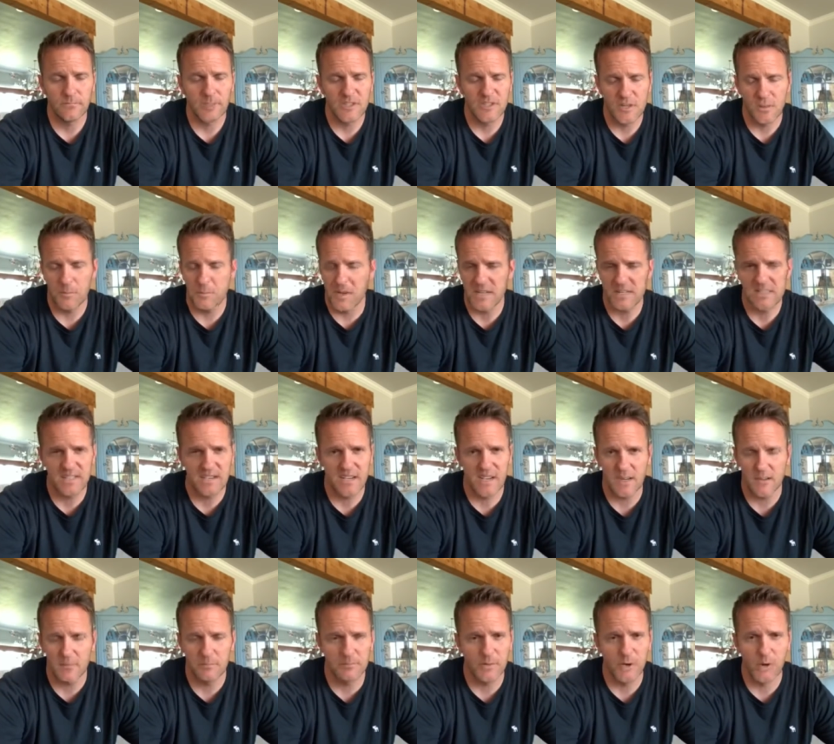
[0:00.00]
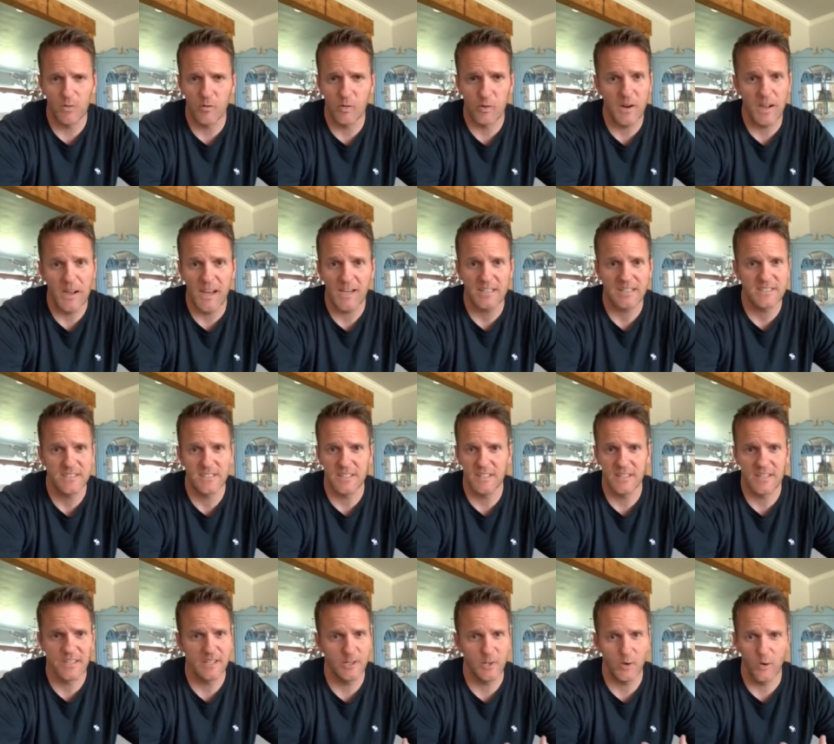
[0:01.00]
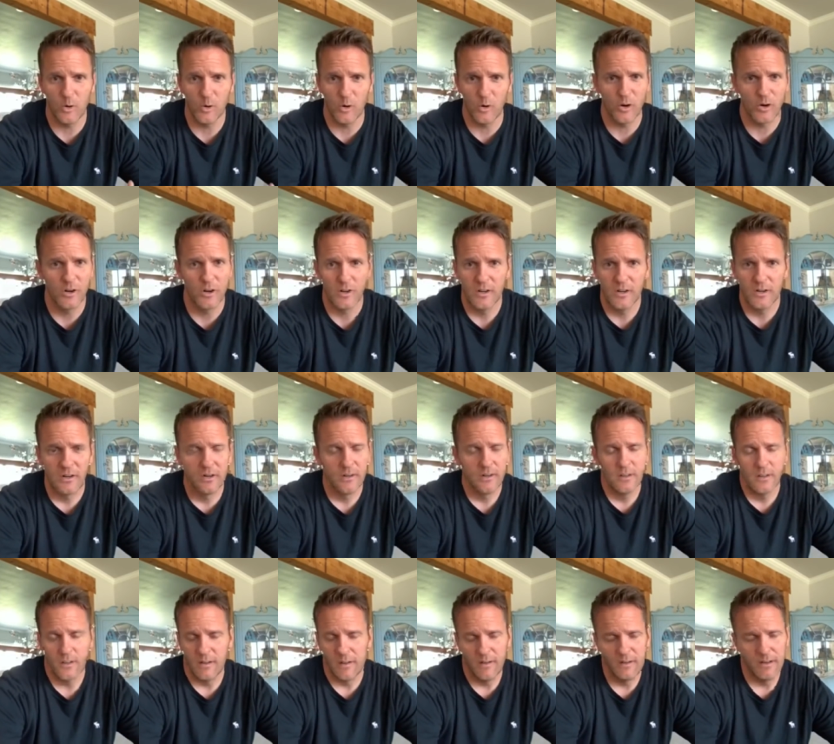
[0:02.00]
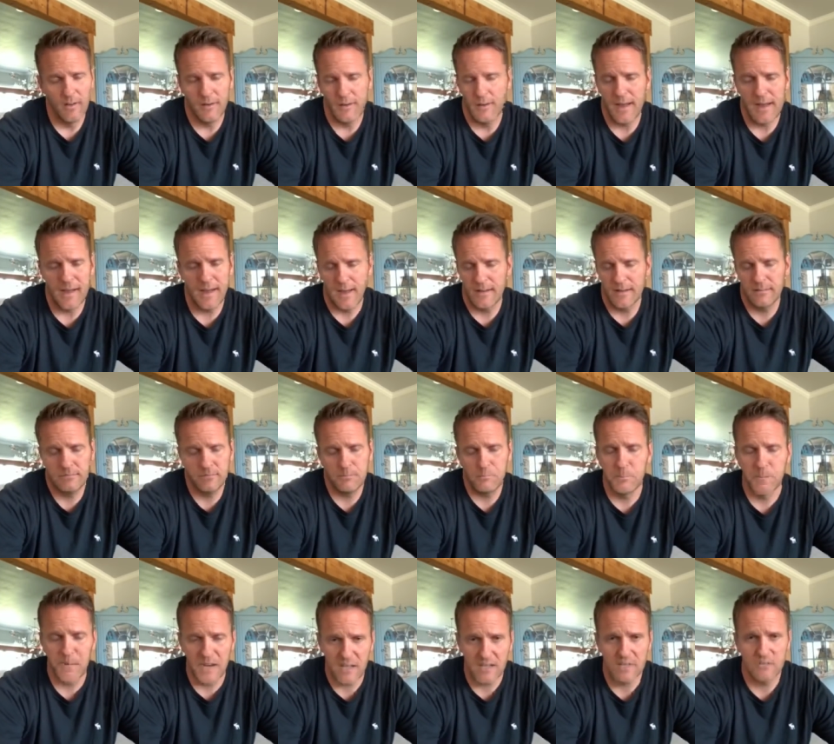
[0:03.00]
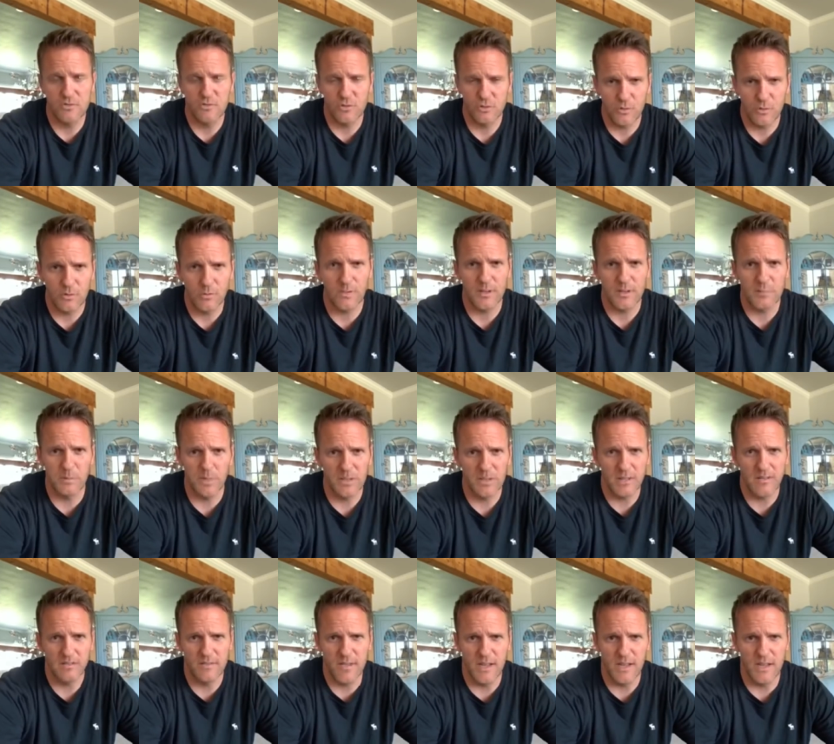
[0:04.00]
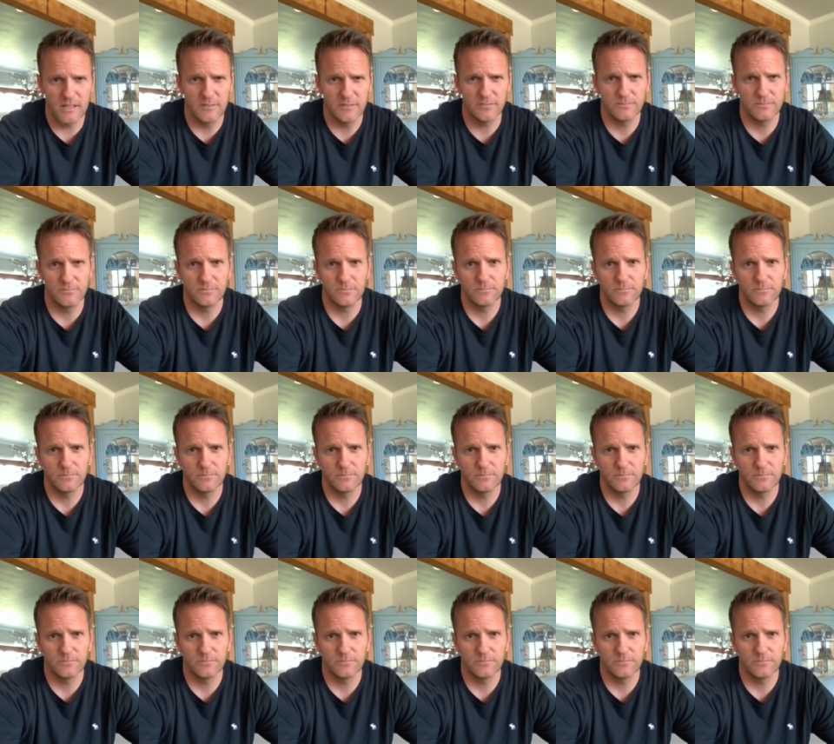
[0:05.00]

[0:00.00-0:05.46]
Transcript: Some may say I'm overreacting but I truly believe that.